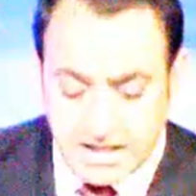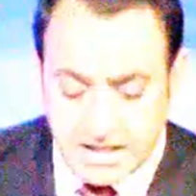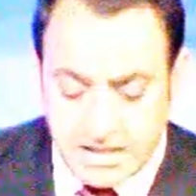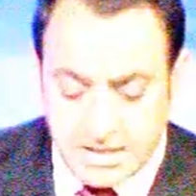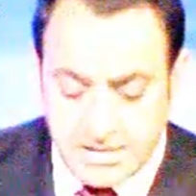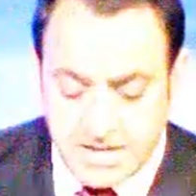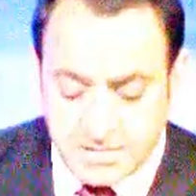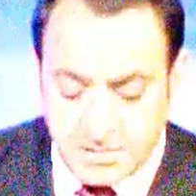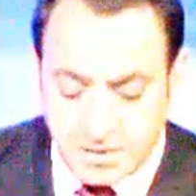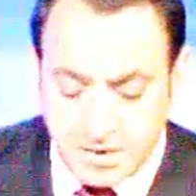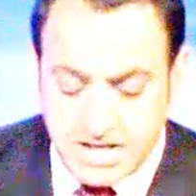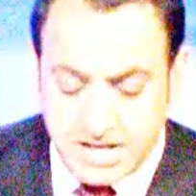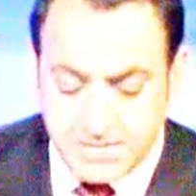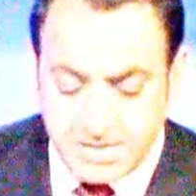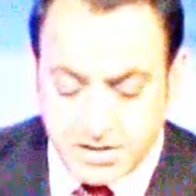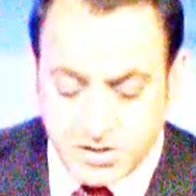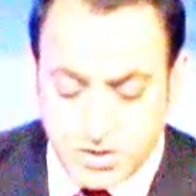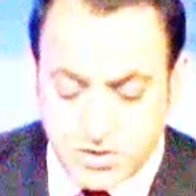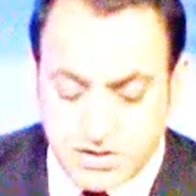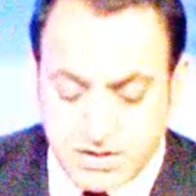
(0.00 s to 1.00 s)
Let me put an
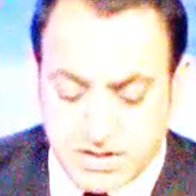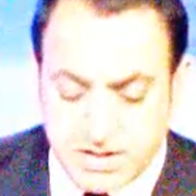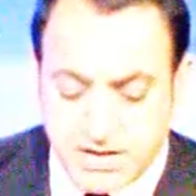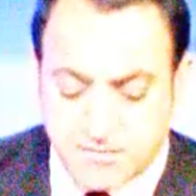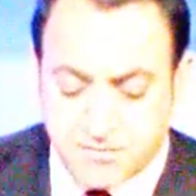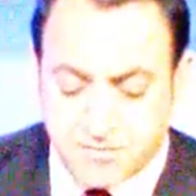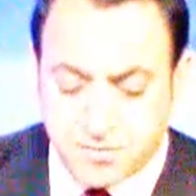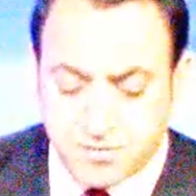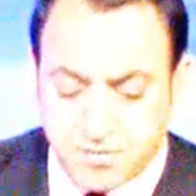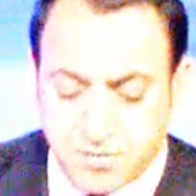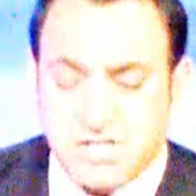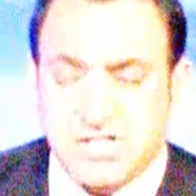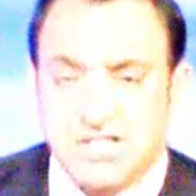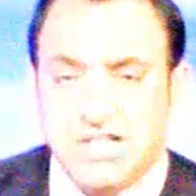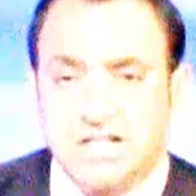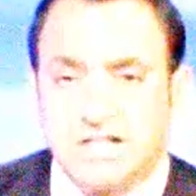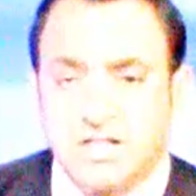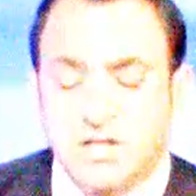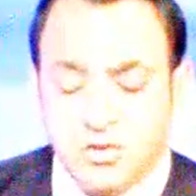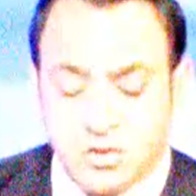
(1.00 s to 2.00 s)
email to you that came from
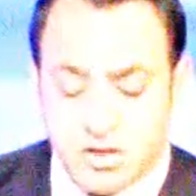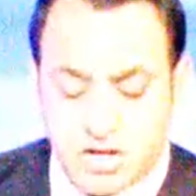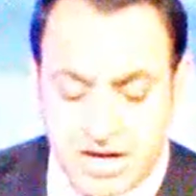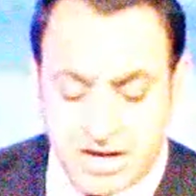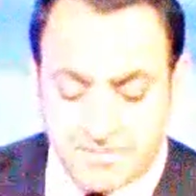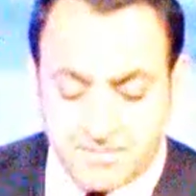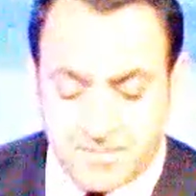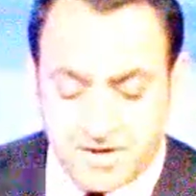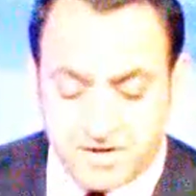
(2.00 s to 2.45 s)
Bristol in the UK.